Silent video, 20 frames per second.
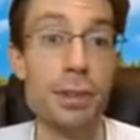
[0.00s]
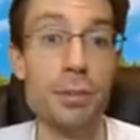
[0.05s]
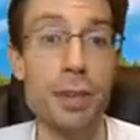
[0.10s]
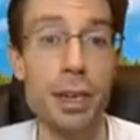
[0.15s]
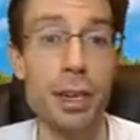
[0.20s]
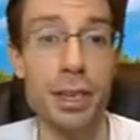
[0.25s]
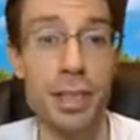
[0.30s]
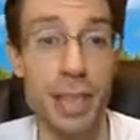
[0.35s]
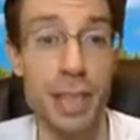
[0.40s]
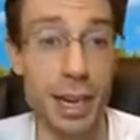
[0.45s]
I'm
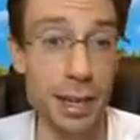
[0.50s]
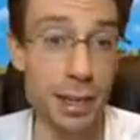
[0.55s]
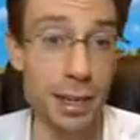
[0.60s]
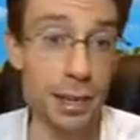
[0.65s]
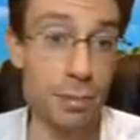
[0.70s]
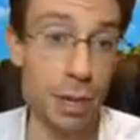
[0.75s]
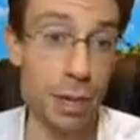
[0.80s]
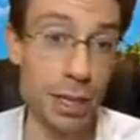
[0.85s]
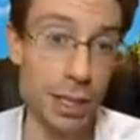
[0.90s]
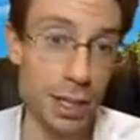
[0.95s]
done
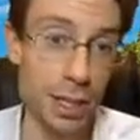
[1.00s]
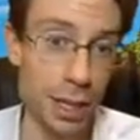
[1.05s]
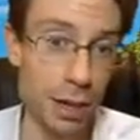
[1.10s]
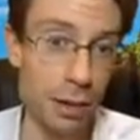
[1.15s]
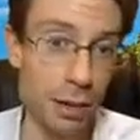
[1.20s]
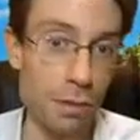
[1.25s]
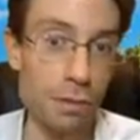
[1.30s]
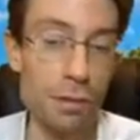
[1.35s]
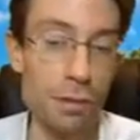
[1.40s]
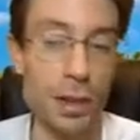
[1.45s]
attacking
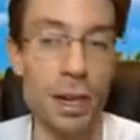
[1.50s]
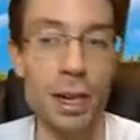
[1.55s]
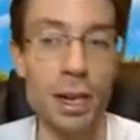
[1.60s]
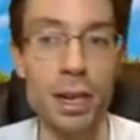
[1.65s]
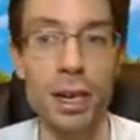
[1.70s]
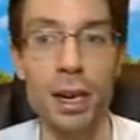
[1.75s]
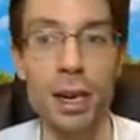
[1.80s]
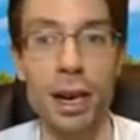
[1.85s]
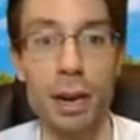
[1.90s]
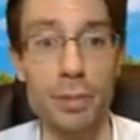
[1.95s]
myself.
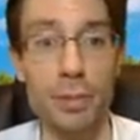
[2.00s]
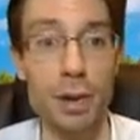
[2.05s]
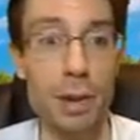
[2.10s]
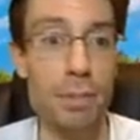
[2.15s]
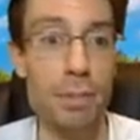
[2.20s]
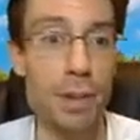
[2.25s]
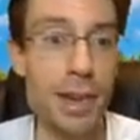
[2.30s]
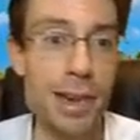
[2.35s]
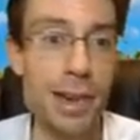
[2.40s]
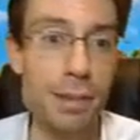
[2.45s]
I'm
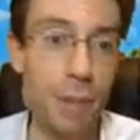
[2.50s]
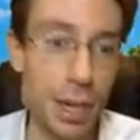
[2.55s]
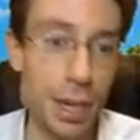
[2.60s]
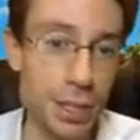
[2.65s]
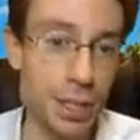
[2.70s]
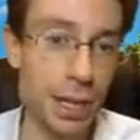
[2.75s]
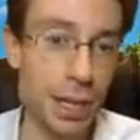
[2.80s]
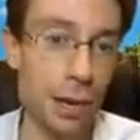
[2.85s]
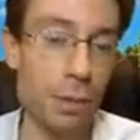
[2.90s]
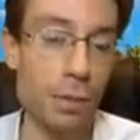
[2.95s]
done beating
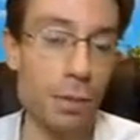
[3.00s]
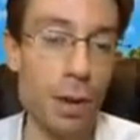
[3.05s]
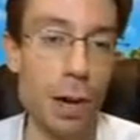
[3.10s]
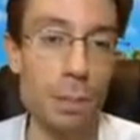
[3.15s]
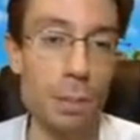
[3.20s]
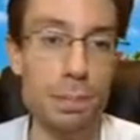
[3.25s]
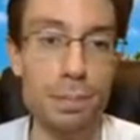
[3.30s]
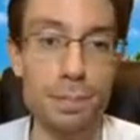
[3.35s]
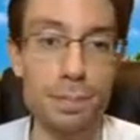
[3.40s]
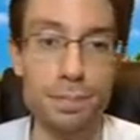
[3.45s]
myself
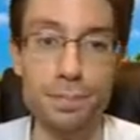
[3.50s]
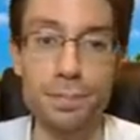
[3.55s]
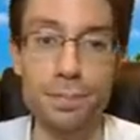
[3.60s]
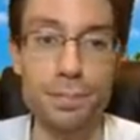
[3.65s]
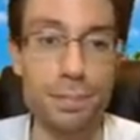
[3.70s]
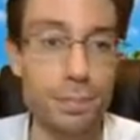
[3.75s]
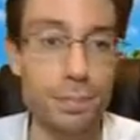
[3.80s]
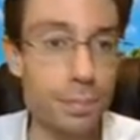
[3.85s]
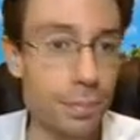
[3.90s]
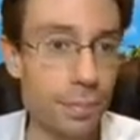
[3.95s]
up.
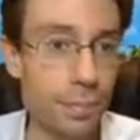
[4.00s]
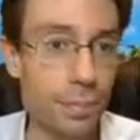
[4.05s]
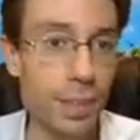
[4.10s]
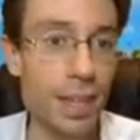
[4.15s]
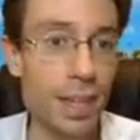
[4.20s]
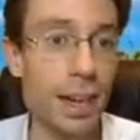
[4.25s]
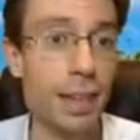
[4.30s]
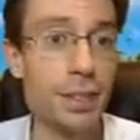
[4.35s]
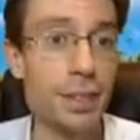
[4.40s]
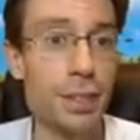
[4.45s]

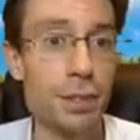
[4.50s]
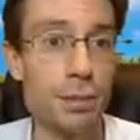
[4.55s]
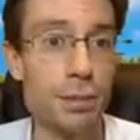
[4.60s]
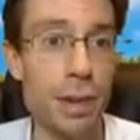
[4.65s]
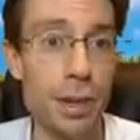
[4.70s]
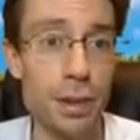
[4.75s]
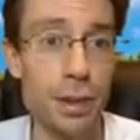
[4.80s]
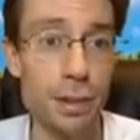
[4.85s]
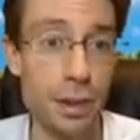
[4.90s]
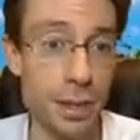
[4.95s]
I
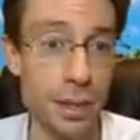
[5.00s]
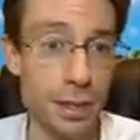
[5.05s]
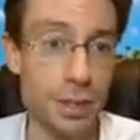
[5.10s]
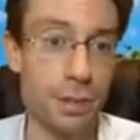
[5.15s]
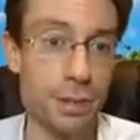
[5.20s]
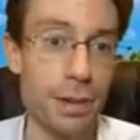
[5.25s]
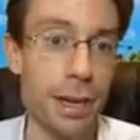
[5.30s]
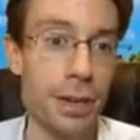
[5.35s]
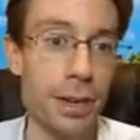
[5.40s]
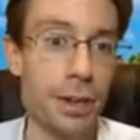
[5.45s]
surrender. I
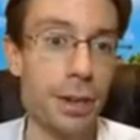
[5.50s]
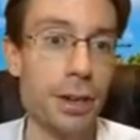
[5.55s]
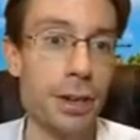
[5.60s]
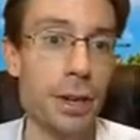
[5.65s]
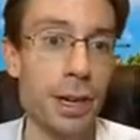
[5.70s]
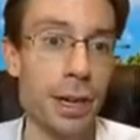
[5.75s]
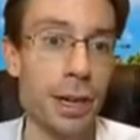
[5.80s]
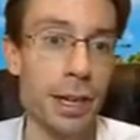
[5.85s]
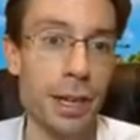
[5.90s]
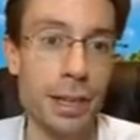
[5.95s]

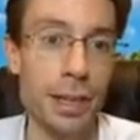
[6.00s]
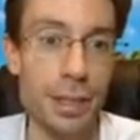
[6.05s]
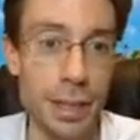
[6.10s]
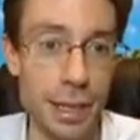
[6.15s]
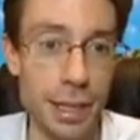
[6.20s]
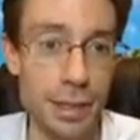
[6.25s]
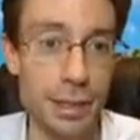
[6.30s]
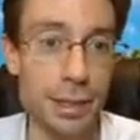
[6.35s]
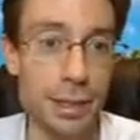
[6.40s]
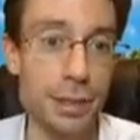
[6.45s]
surrender.
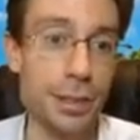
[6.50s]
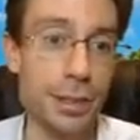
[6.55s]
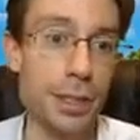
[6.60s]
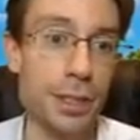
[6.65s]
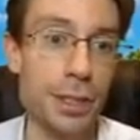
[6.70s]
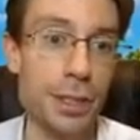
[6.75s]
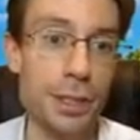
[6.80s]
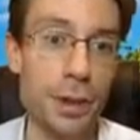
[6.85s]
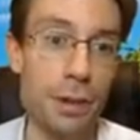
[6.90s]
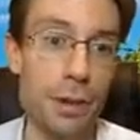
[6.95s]
That's the
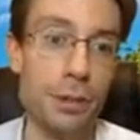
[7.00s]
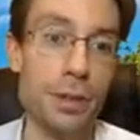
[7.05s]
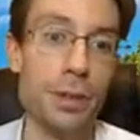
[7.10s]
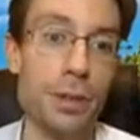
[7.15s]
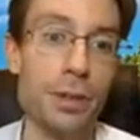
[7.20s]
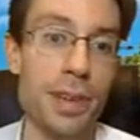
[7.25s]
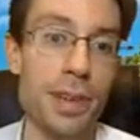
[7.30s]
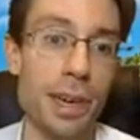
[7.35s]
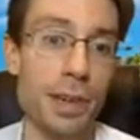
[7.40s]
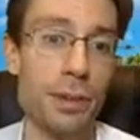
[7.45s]
link you go
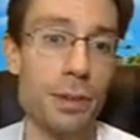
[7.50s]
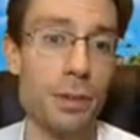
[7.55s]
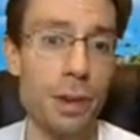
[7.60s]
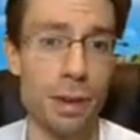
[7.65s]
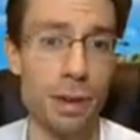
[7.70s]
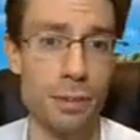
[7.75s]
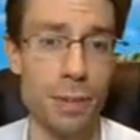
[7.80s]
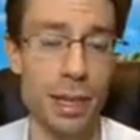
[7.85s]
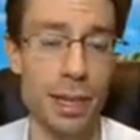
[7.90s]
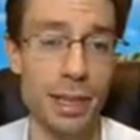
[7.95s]
to,
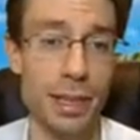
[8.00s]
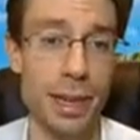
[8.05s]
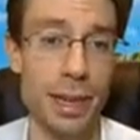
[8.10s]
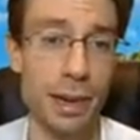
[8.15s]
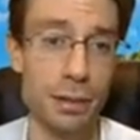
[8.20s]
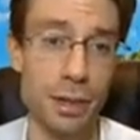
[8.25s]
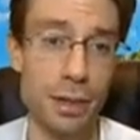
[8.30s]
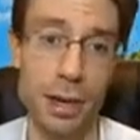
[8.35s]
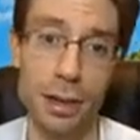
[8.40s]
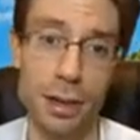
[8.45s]

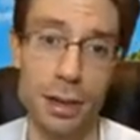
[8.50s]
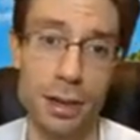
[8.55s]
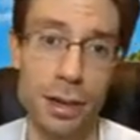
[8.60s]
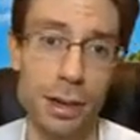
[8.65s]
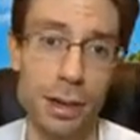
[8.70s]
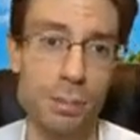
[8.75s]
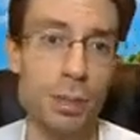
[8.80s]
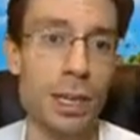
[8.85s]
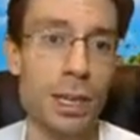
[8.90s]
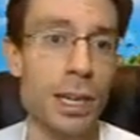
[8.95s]

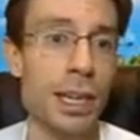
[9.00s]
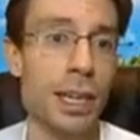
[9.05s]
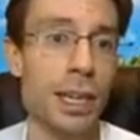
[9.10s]
getquantummoneynow.com.